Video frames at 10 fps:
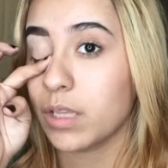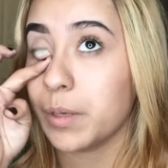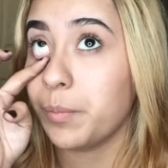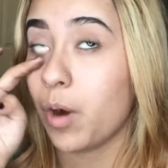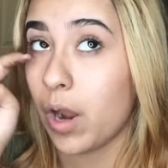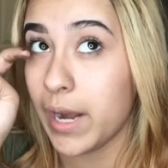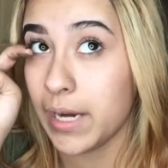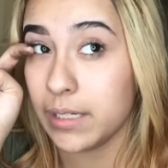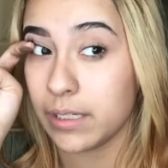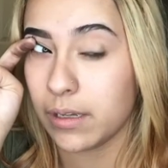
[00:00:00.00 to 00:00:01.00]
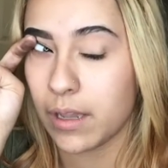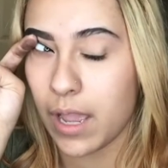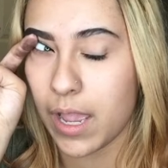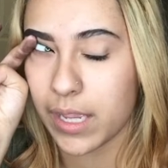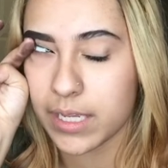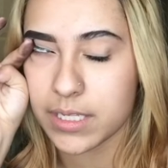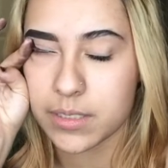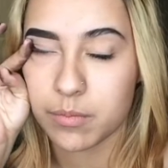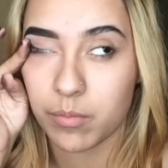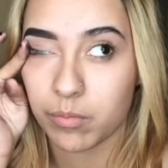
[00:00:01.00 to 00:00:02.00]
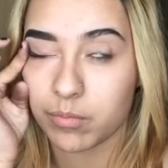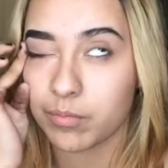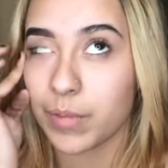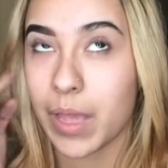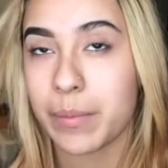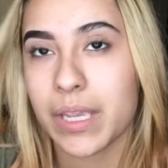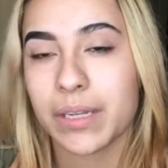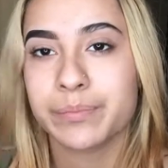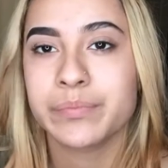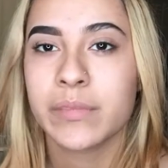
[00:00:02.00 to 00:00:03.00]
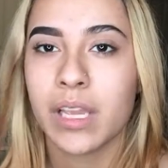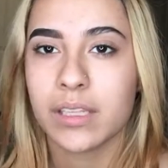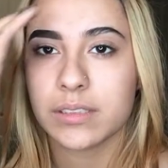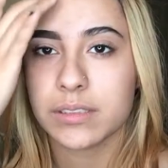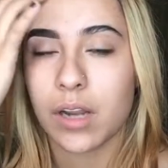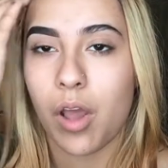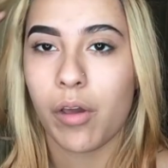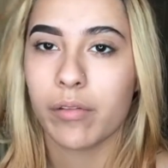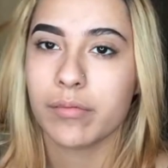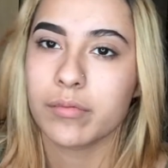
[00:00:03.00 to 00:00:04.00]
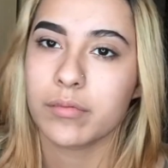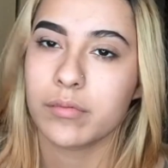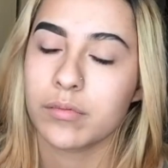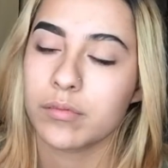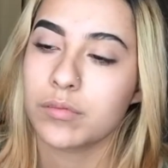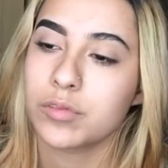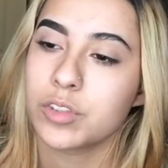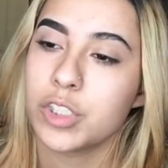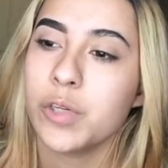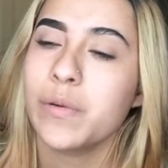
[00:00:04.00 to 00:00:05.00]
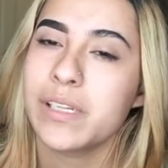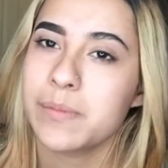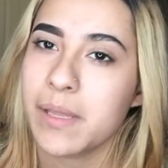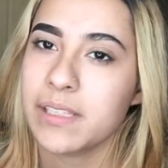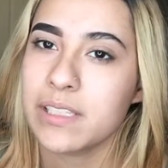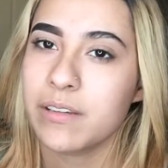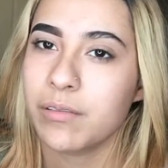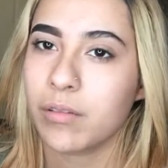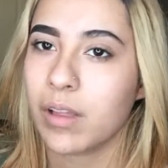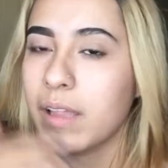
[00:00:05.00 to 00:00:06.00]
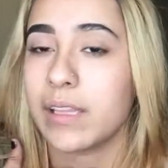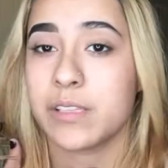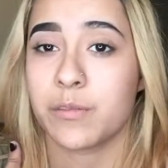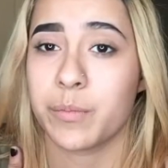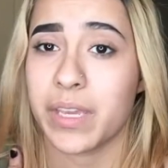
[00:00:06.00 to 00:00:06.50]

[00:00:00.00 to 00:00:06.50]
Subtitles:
their product is, it's not too expensive, at least